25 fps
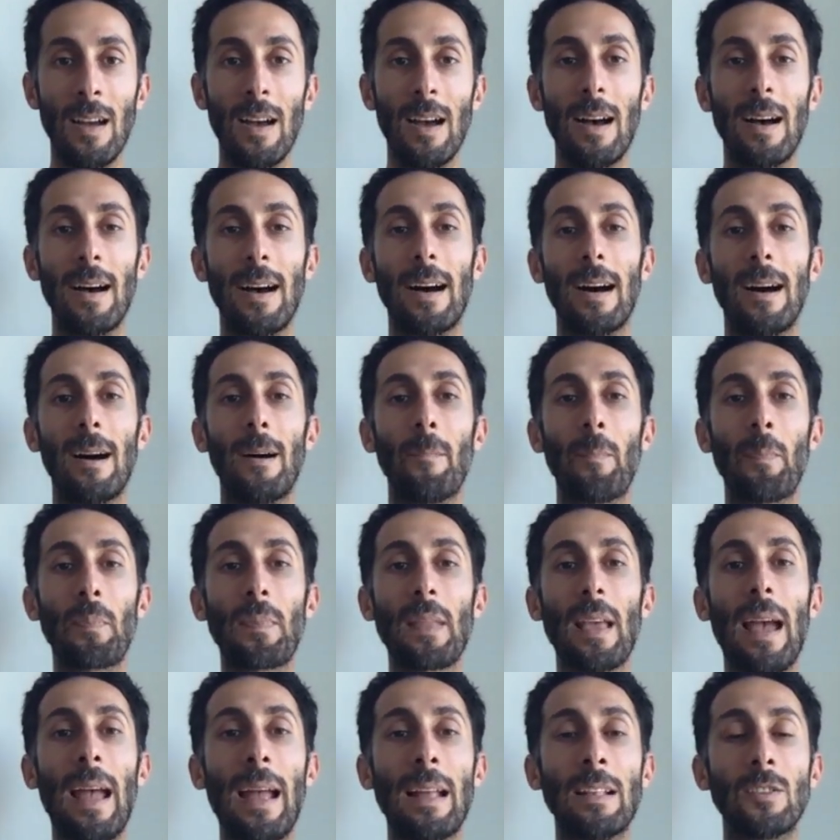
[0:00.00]

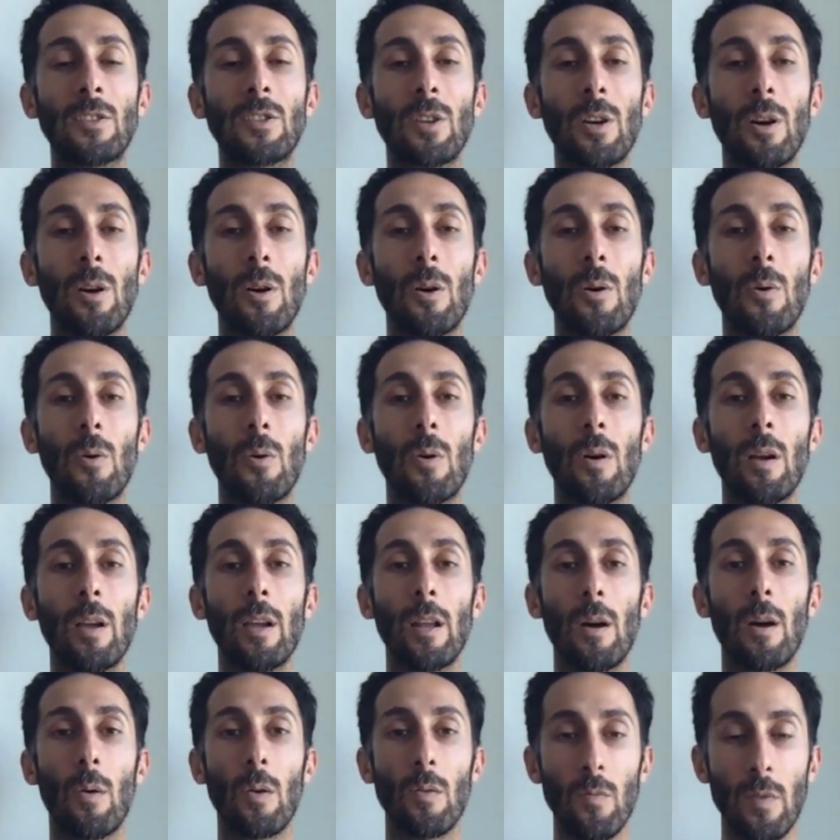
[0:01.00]
And so
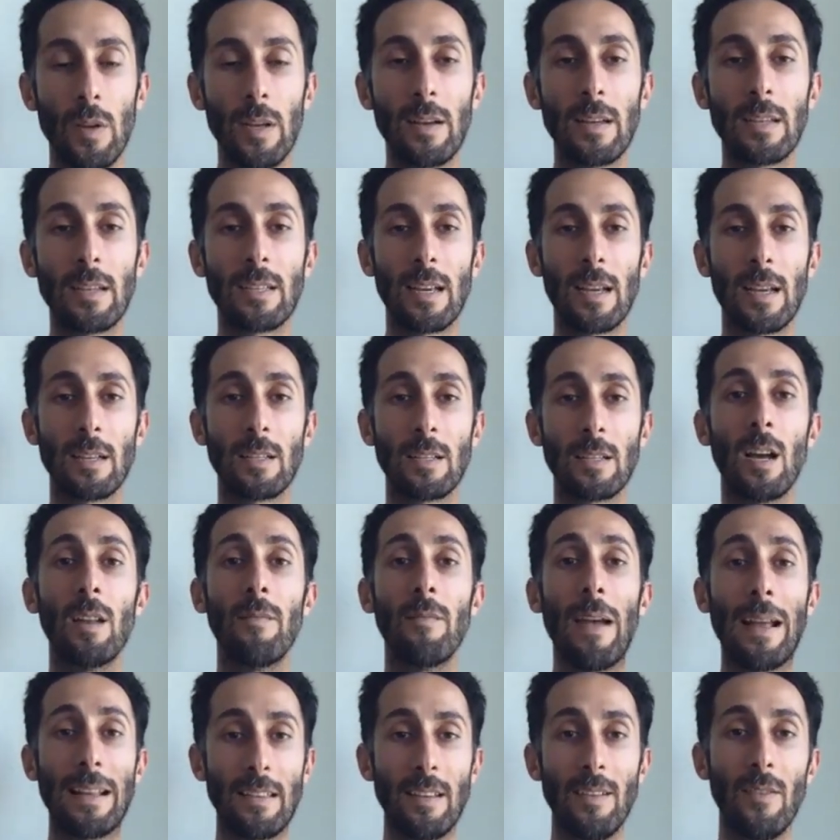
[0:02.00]
we're really seeing a ton
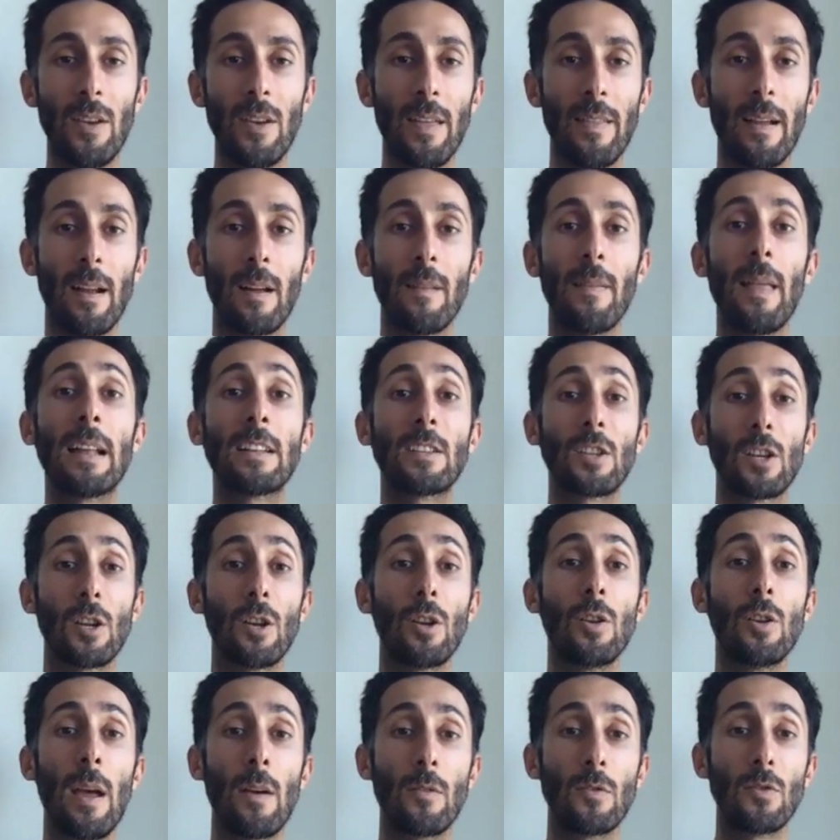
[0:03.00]
of activity there, and that's going
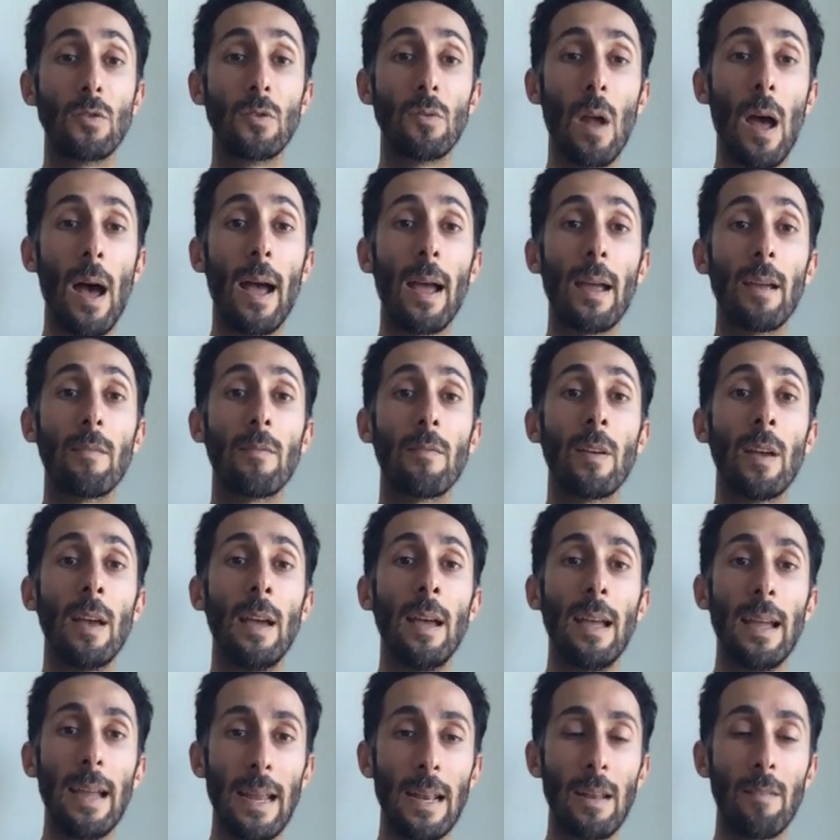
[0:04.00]
to now drive
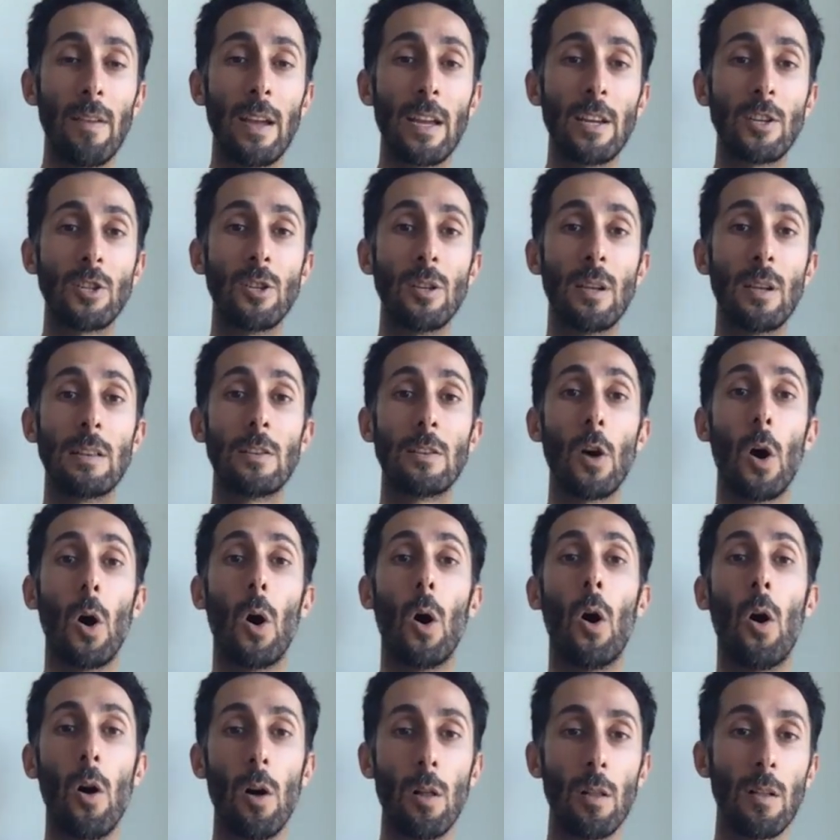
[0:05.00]
innovation into
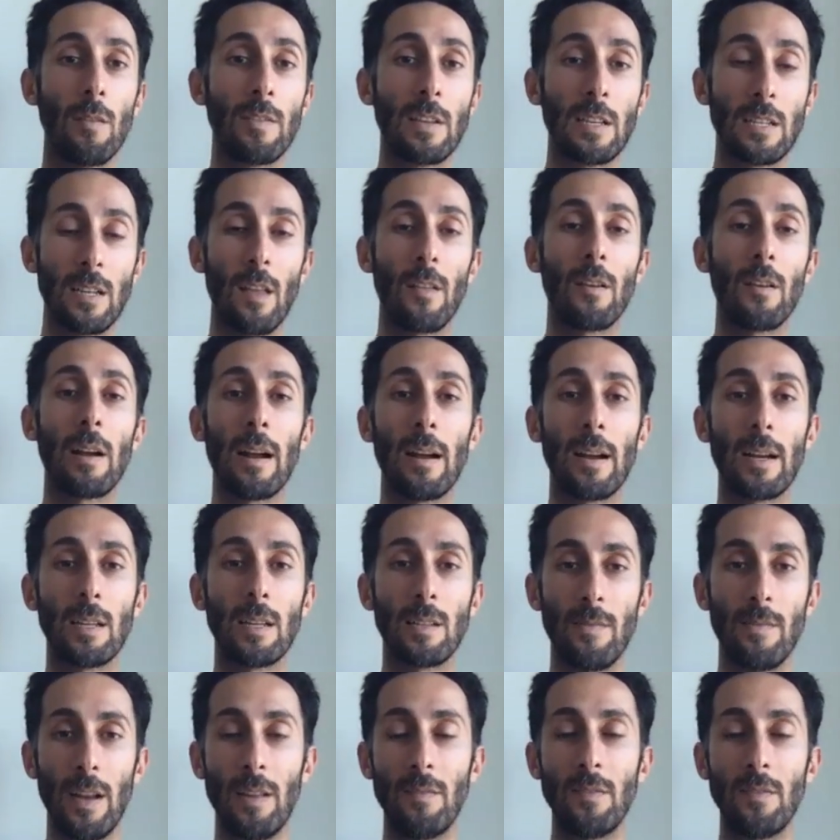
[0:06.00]
all of these other areas
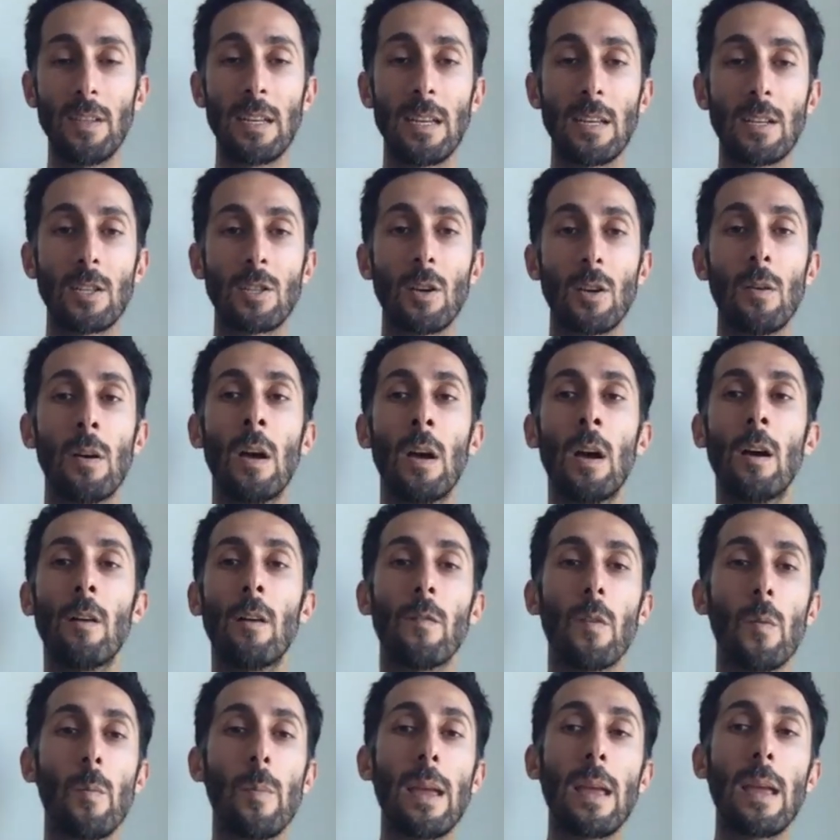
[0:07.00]
of NFTs. So
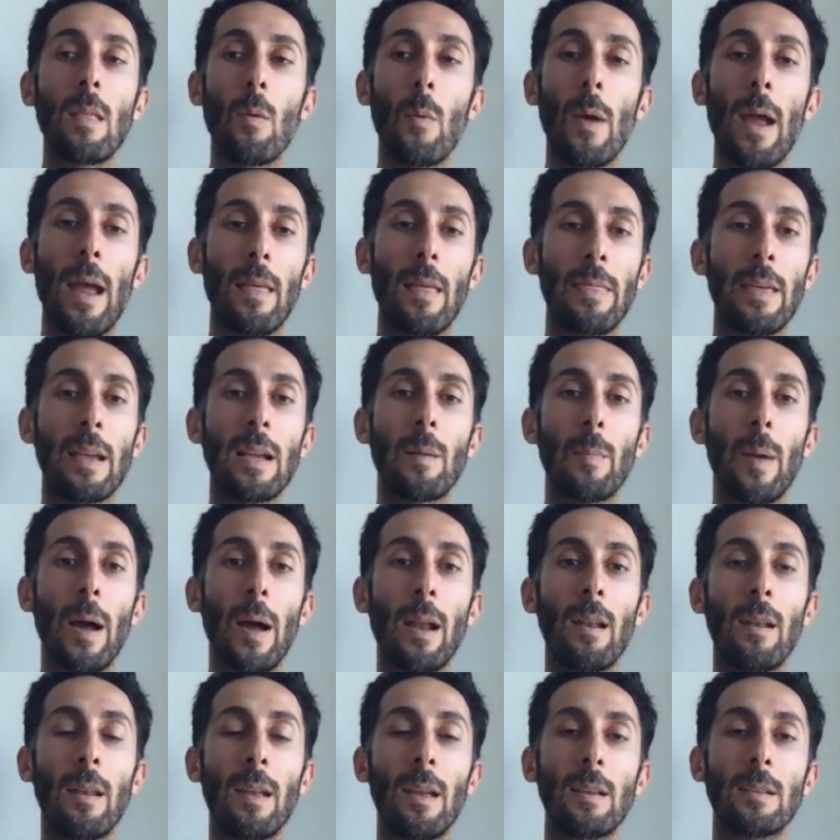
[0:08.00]
for me, the way I think
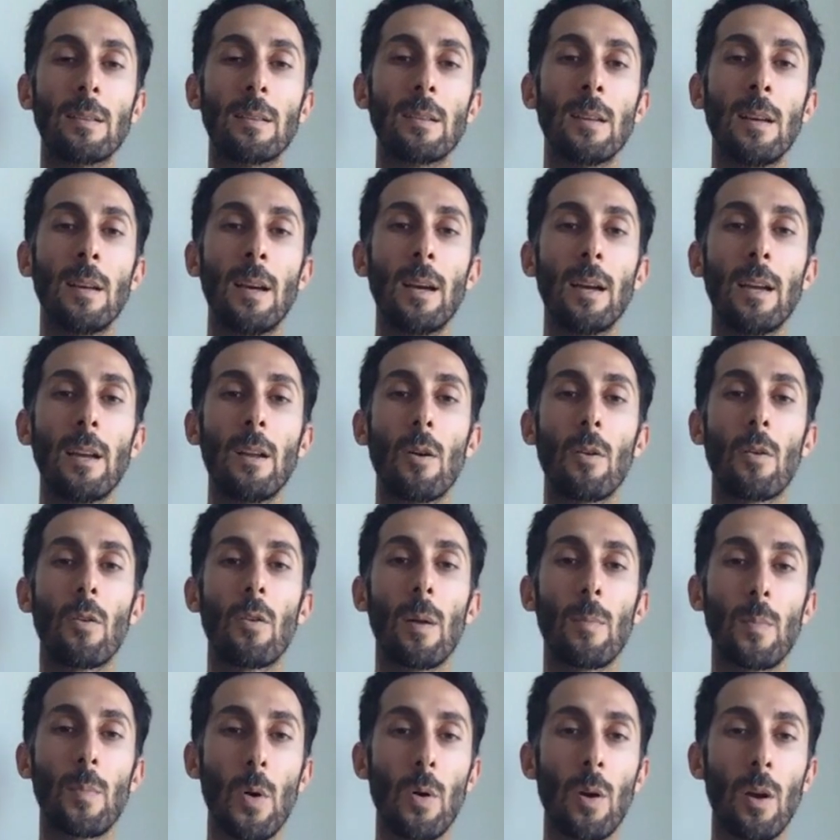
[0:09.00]
about it is,
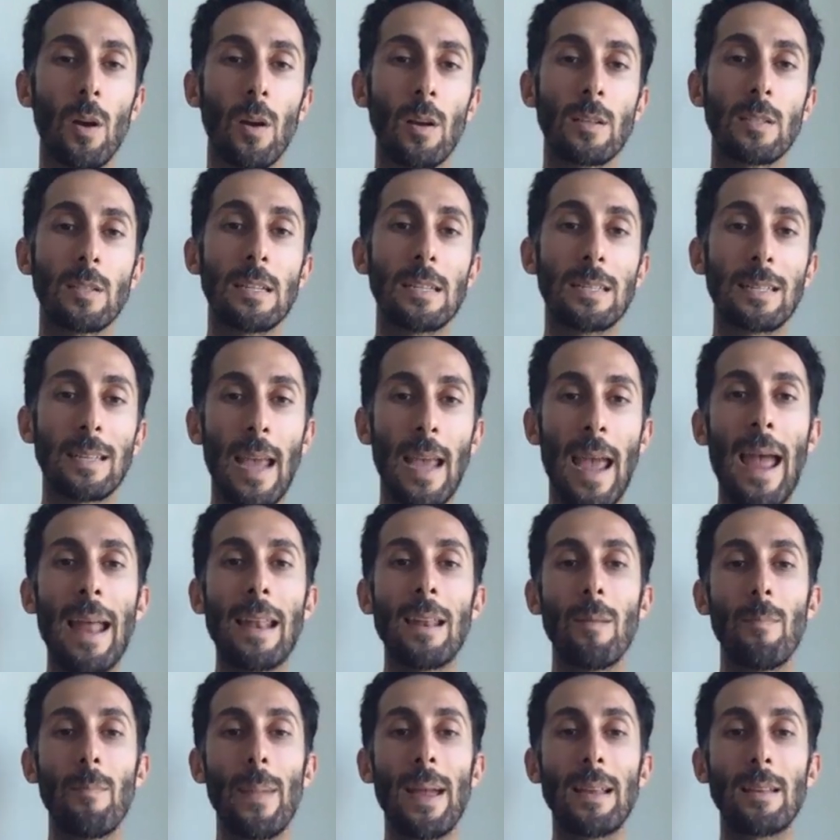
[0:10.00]
cryptocurrencies can
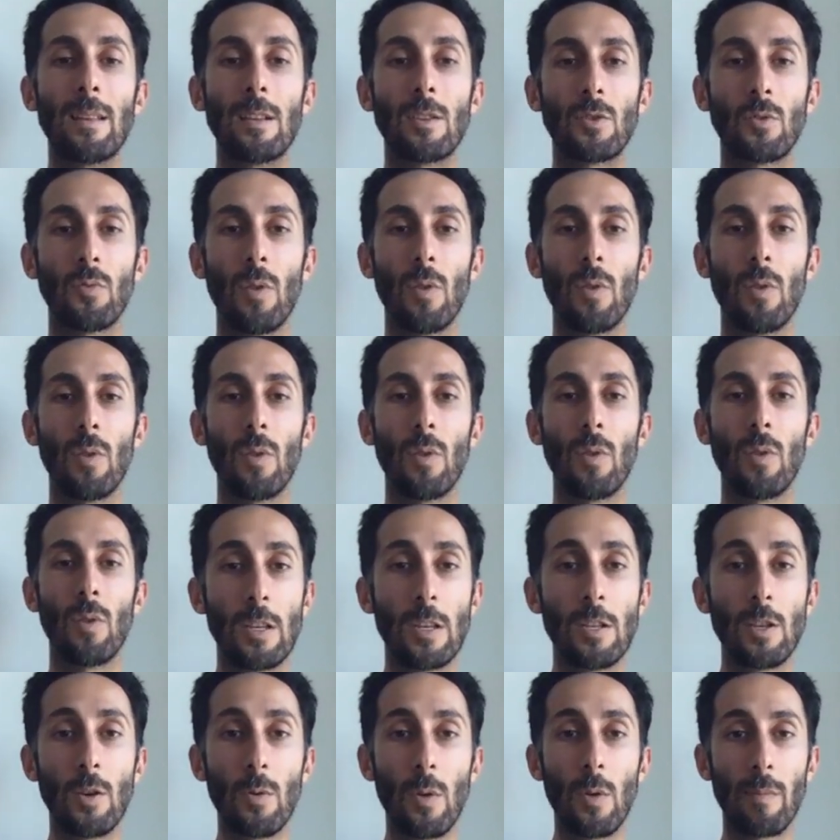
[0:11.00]
and may disrupt
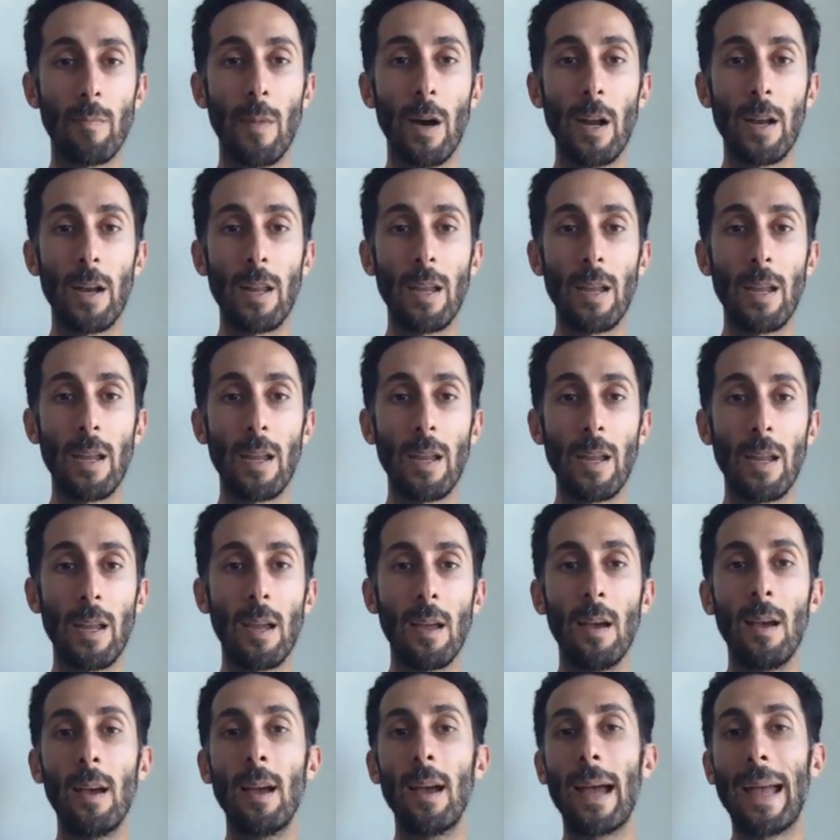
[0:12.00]
everything we do with money.
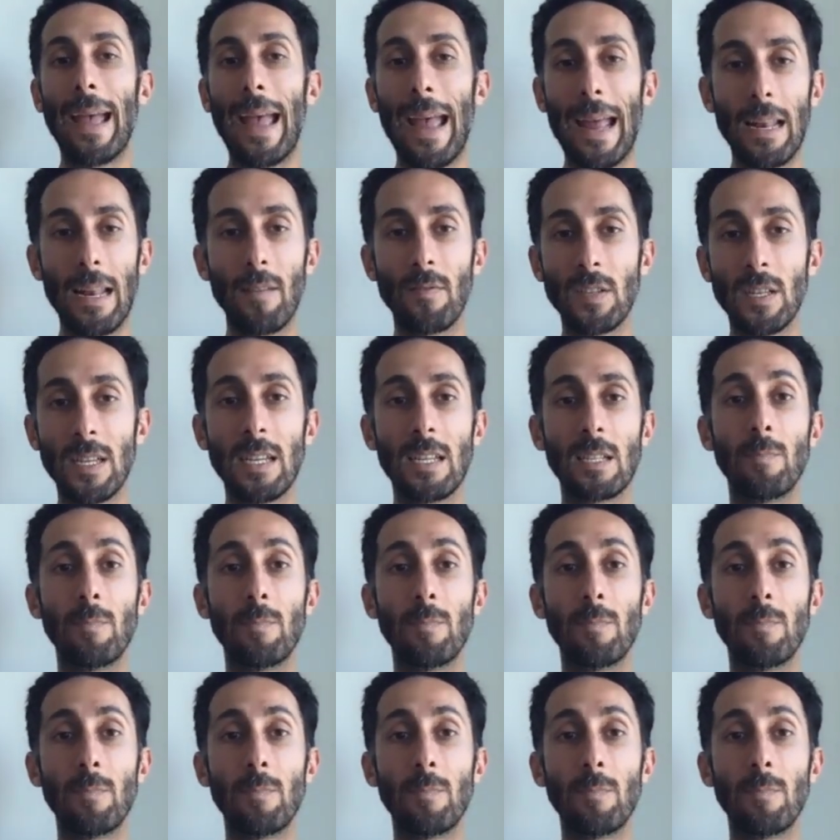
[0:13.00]
NFTs